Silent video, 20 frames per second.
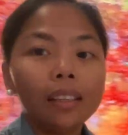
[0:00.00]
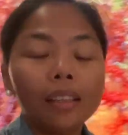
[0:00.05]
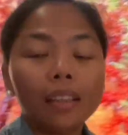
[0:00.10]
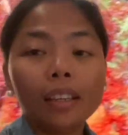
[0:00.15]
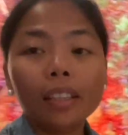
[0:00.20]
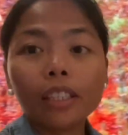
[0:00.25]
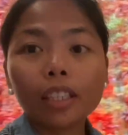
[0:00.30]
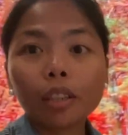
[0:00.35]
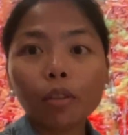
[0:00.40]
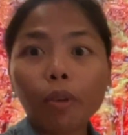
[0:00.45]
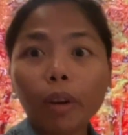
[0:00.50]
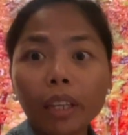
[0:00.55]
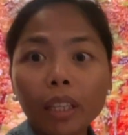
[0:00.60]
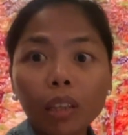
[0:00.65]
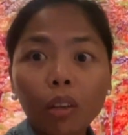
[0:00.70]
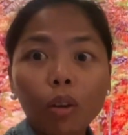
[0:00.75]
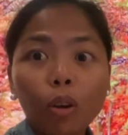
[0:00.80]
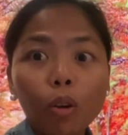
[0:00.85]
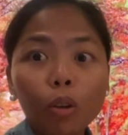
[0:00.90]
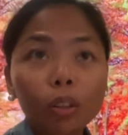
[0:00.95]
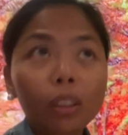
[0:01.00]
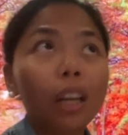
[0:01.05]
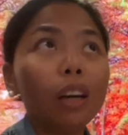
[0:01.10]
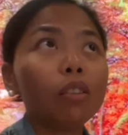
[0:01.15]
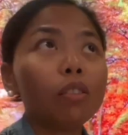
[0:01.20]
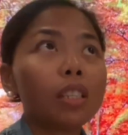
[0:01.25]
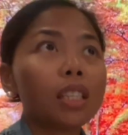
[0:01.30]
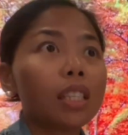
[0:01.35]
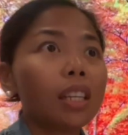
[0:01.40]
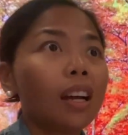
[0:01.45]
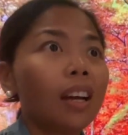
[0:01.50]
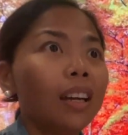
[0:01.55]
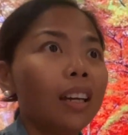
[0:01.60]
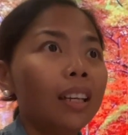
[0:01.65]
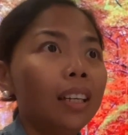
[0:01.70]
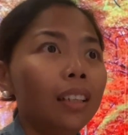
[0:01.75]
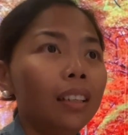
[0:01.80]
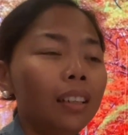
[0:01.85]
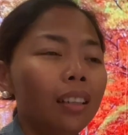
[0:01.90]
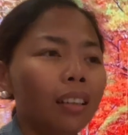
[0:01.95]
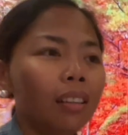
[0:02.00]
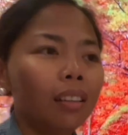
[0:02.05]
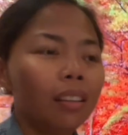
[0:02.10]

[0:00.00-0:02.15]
It's quite cold outside.